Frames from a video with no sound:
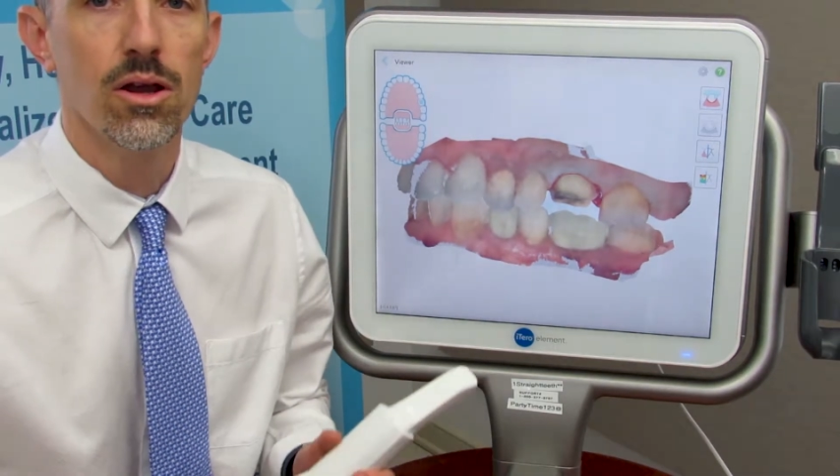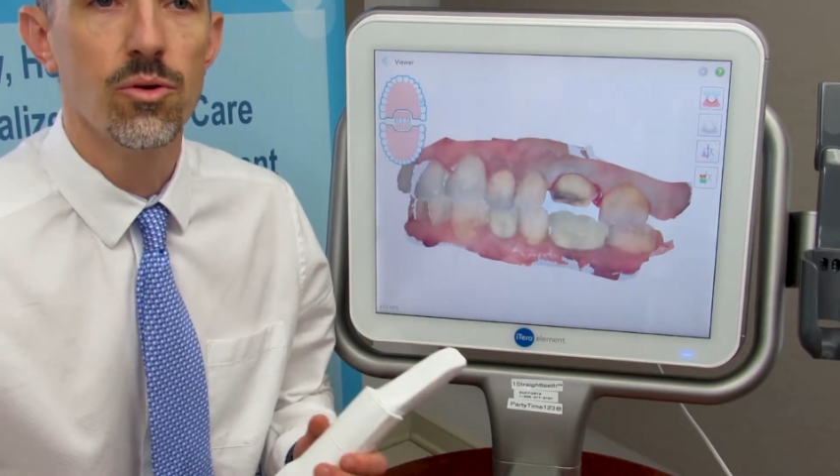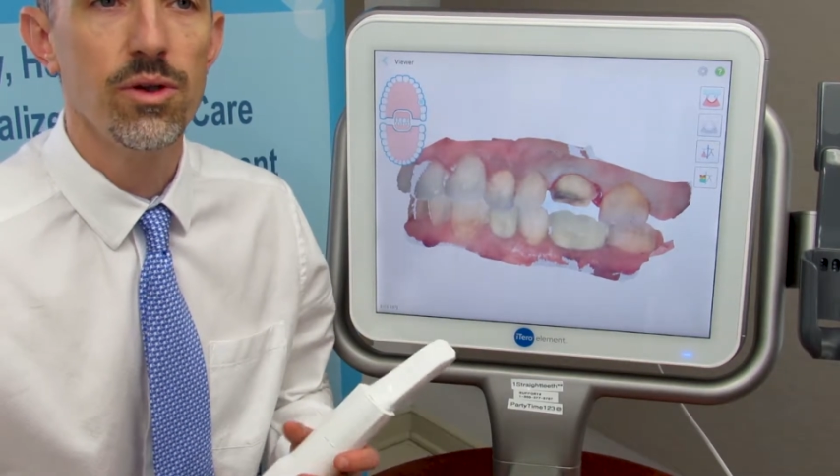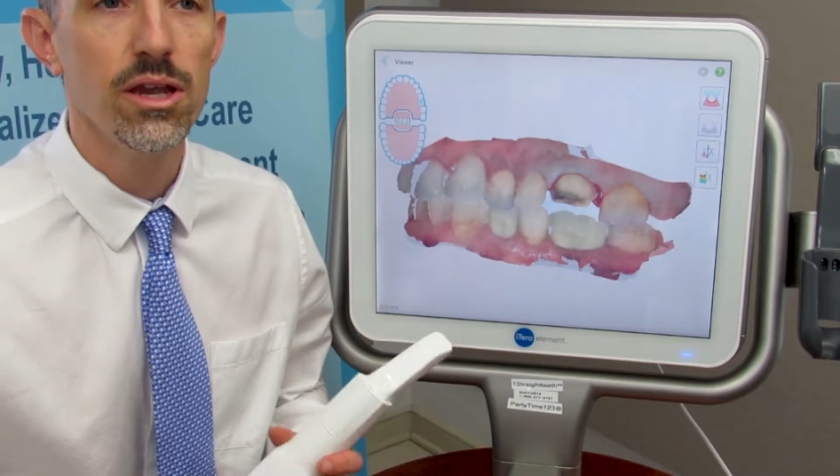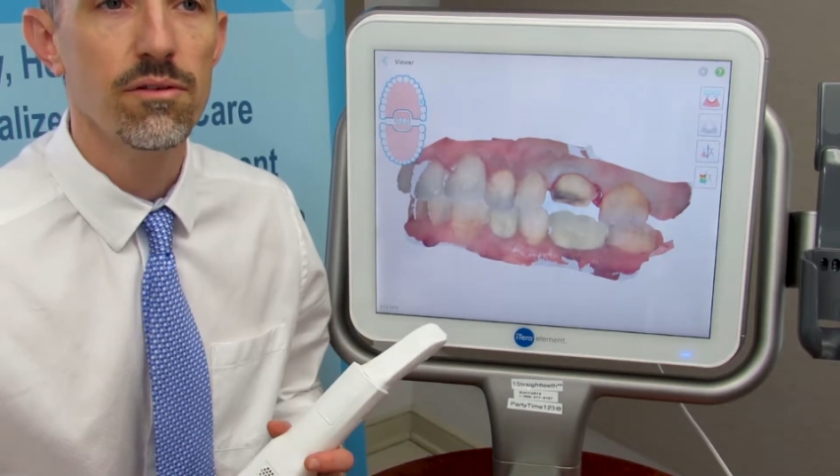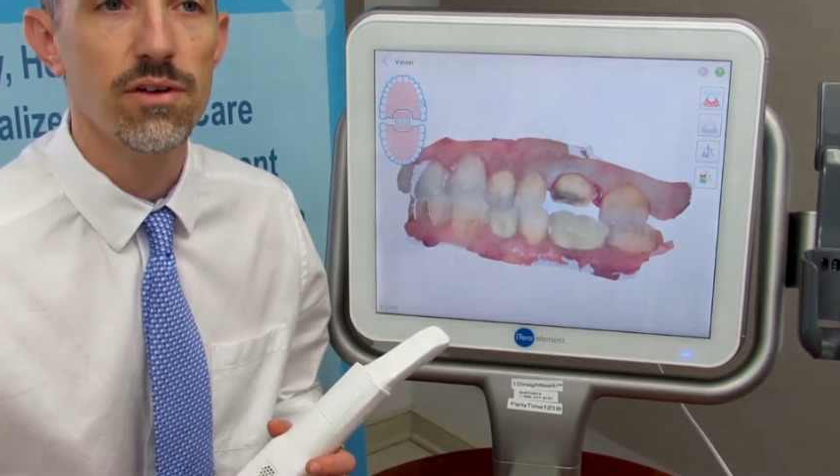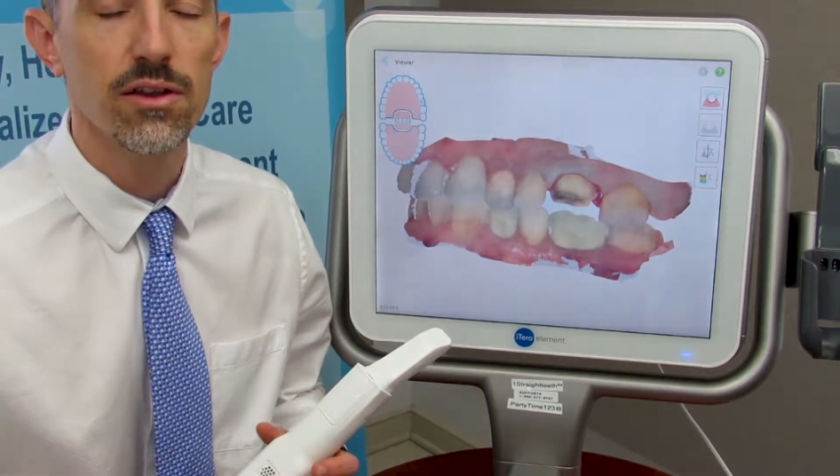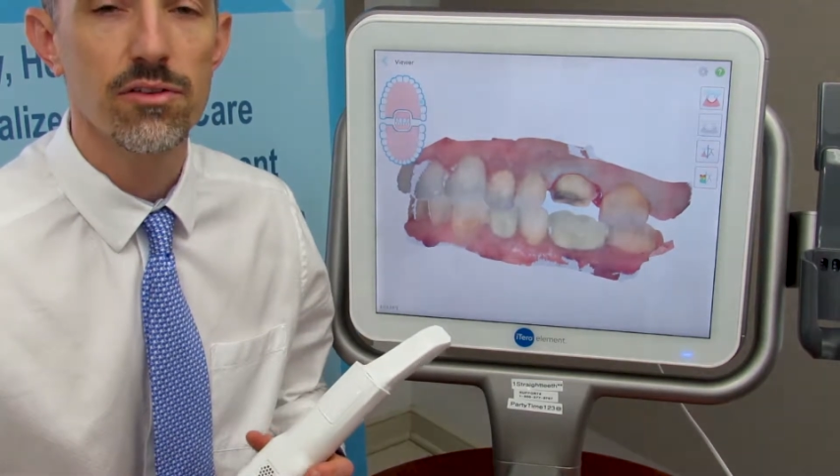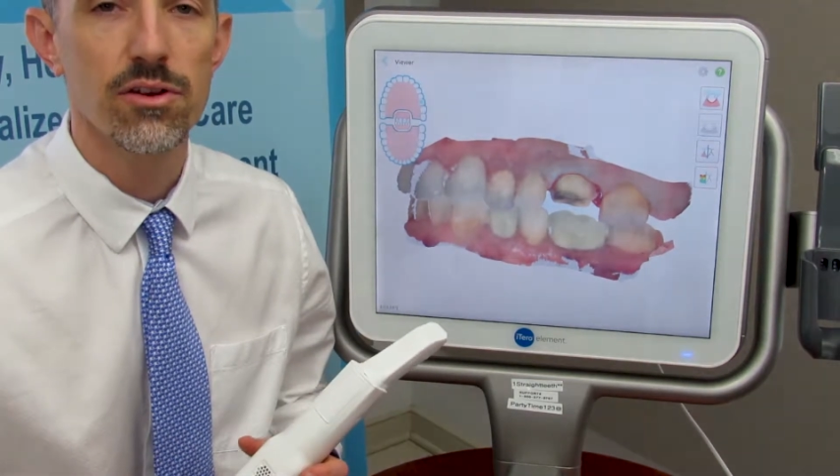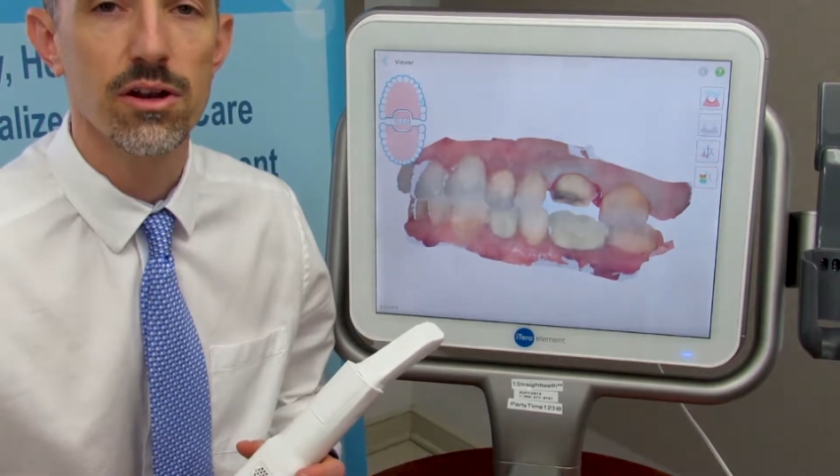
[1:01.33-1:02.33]
We
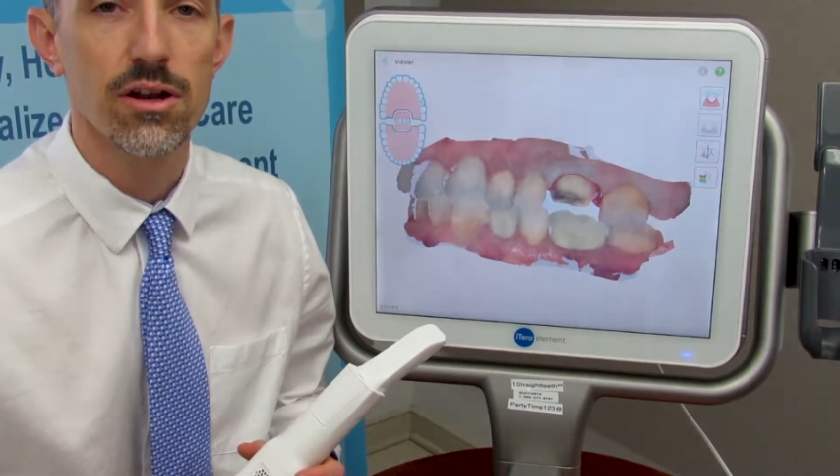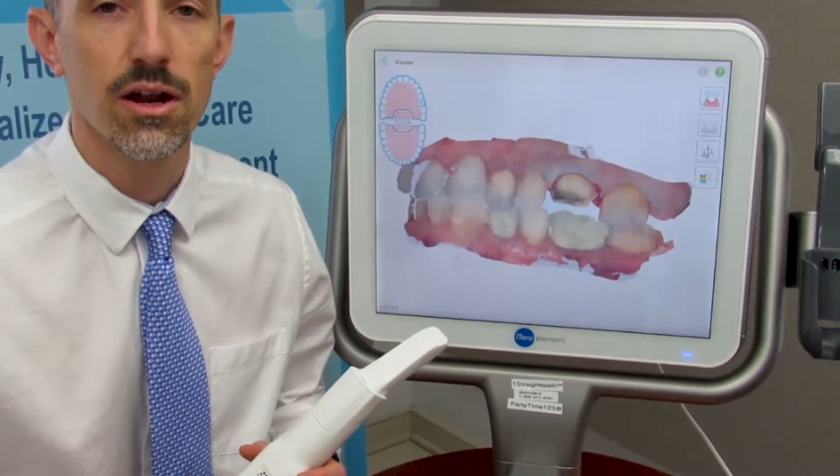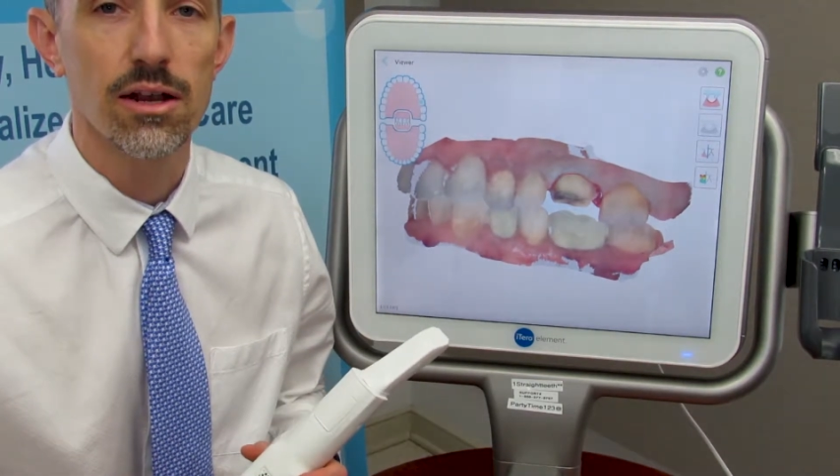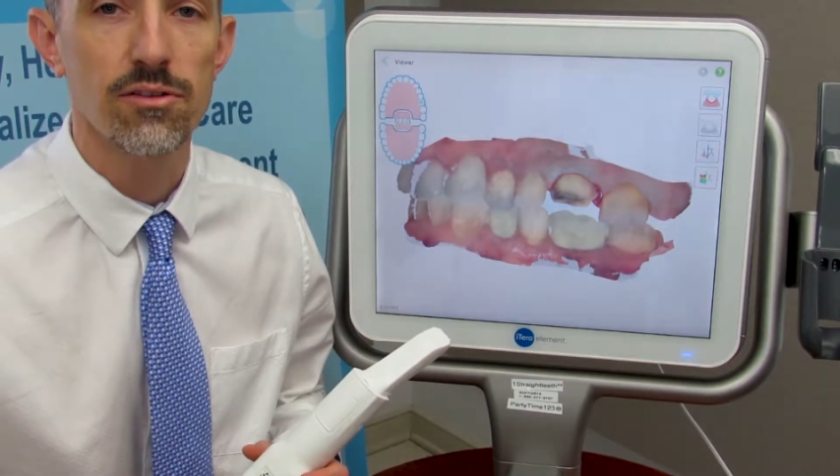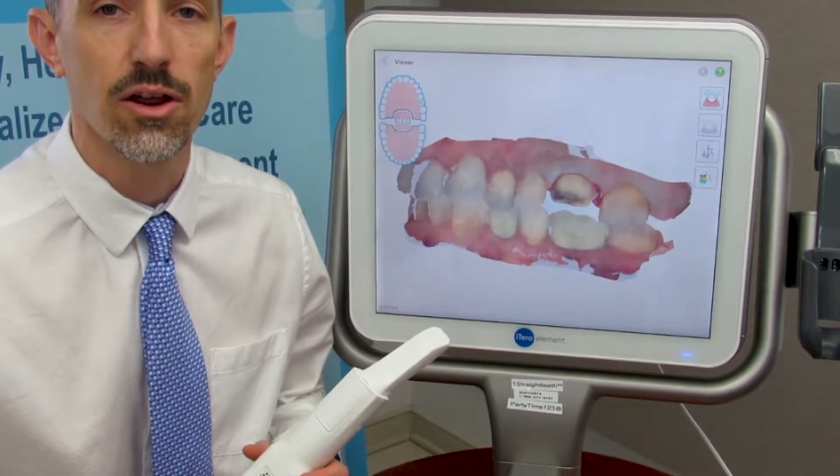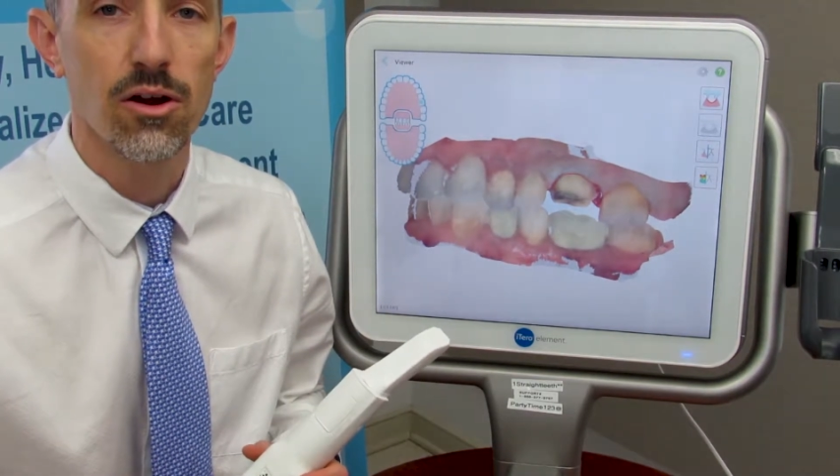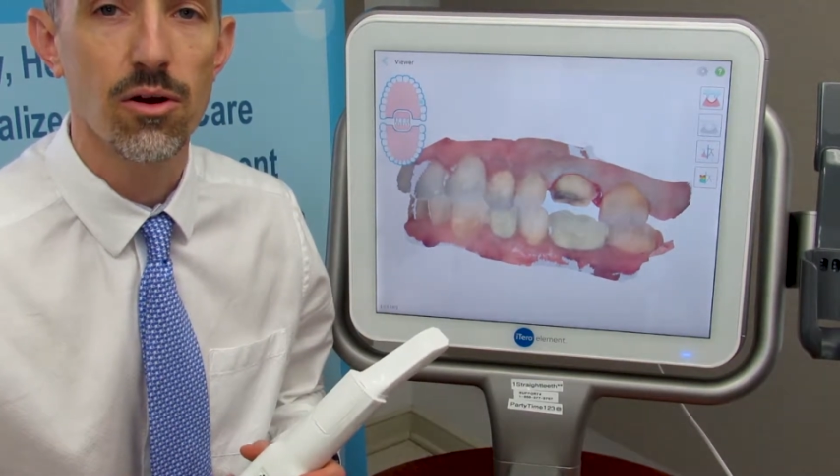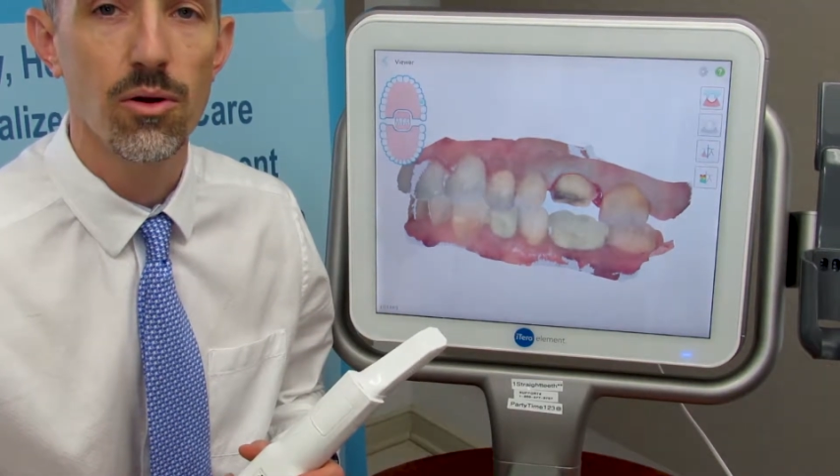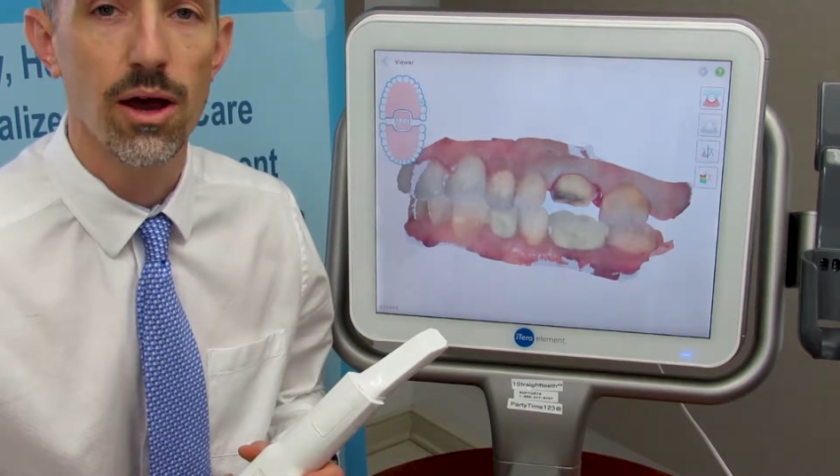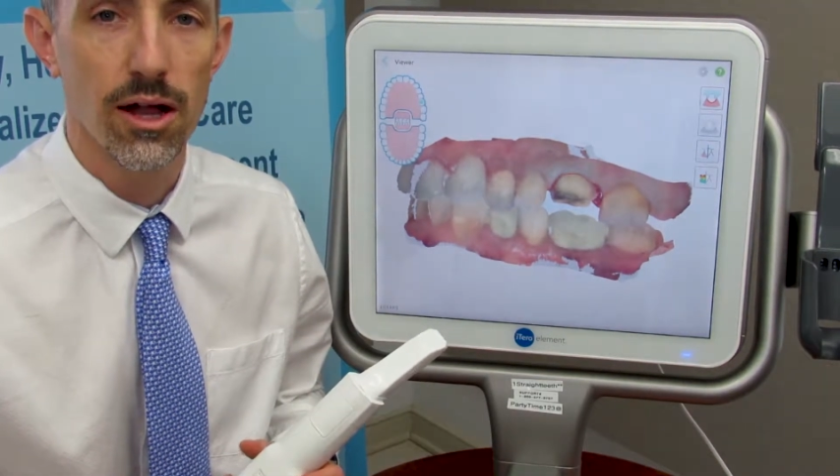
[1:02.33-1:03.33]
invested in an
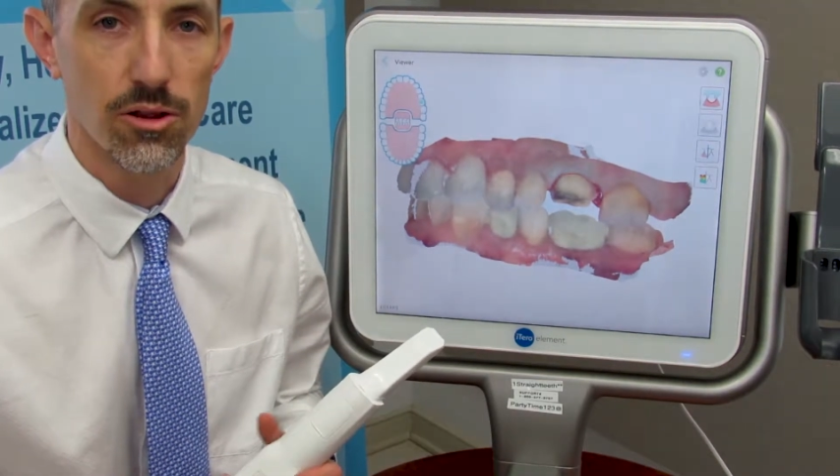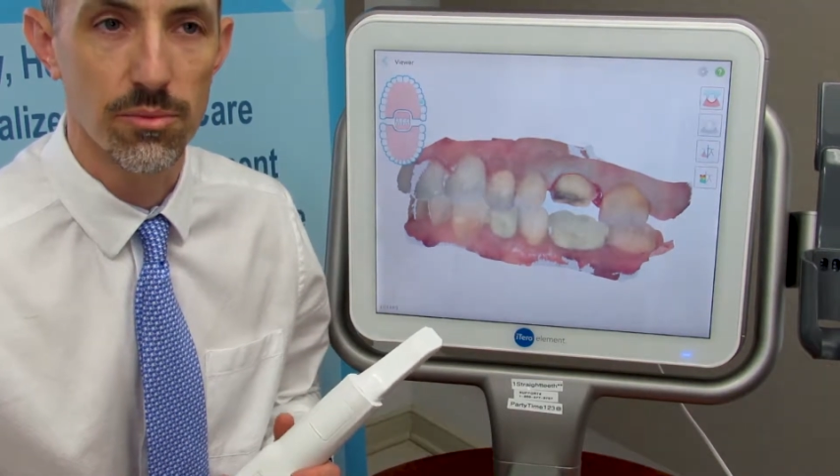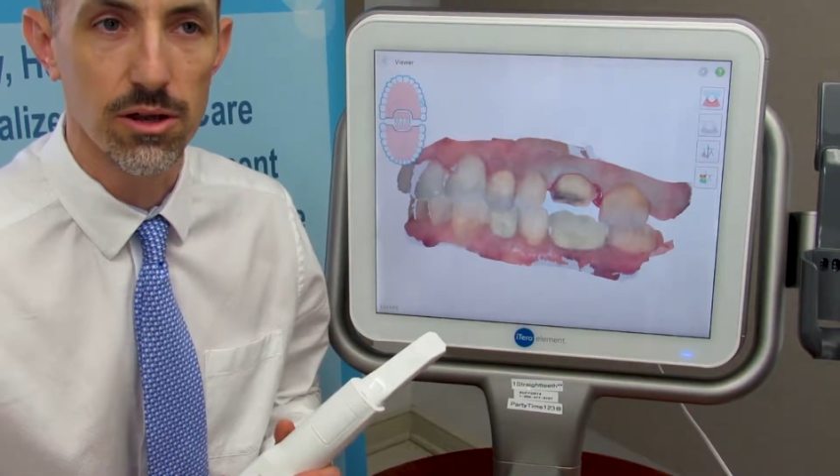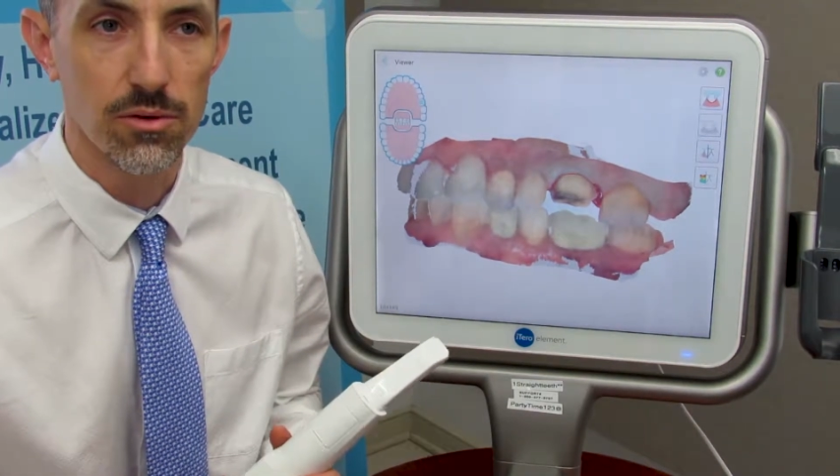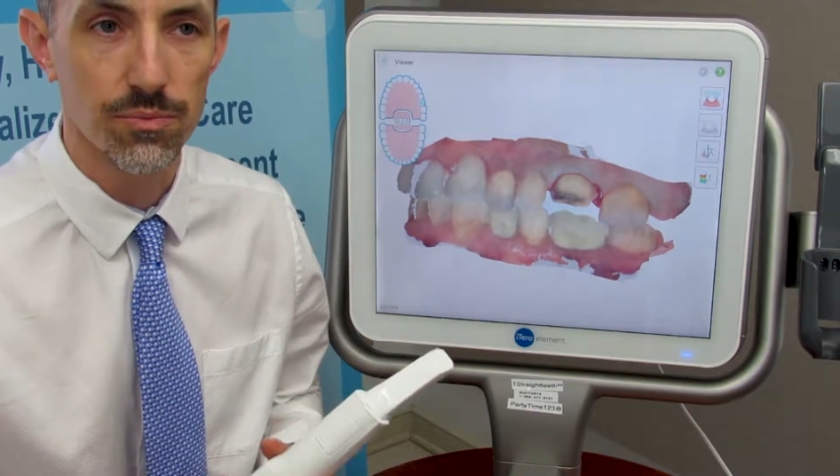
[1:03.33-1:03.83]
ITero element,